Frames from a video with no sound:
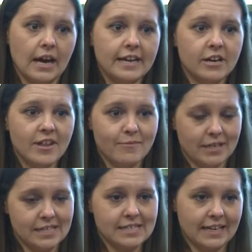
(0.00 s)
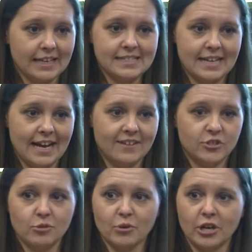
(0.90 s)
I know that because, like I said, I have
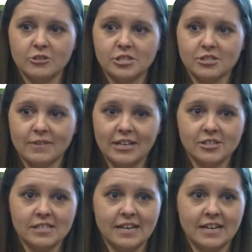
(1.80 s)
two precocious readers,